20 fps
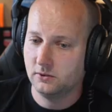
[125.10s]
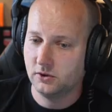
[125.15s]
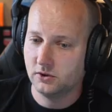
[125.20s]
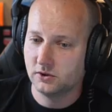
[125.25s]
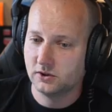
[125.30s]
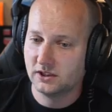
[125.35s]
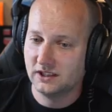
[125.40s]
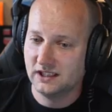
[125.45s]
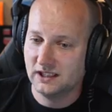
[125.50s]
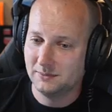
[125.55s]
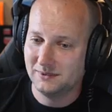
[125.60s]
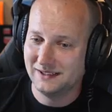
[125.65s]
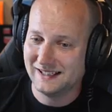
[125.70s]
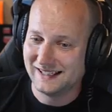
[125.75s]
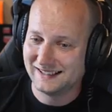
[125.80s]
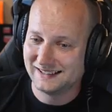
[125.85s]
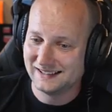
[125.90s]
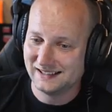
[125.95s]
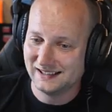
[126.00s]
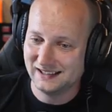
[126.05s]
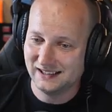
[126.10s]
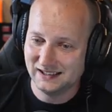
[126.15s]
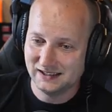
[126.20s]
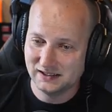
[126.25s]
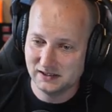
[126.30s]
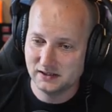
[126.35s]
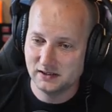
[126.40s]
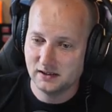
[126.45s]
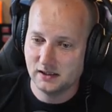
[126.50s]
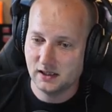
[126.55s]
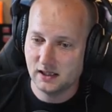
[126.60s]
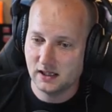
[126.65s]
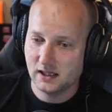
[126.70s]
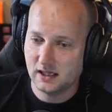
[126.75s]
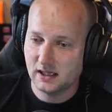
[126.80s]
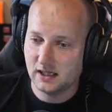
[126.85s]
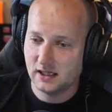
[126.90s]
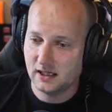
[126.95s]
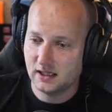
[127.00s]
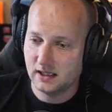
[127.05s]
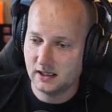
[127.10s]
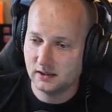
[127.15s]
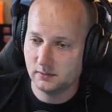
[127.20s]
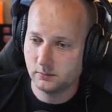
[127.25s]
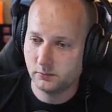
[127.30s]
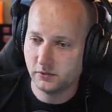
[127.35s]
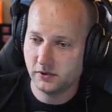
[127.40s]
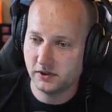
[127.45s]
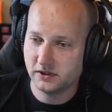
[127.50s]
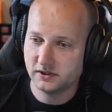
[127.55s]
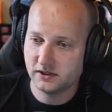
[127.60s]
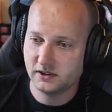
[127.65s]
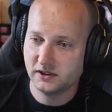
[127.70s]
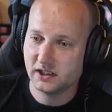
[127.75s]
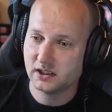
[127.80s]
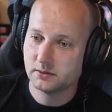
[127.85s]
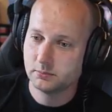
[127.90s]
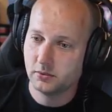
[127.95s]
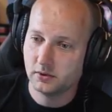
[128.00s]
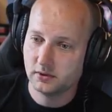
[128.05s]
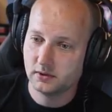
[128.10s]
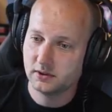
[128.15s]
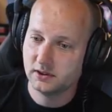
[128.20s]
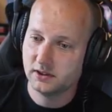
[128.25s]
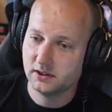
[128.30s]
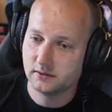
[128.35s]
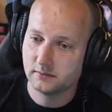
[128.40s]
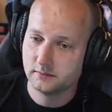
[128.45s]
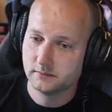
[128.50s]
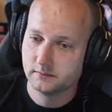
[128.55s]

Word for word: keep it as it is and press the next button here.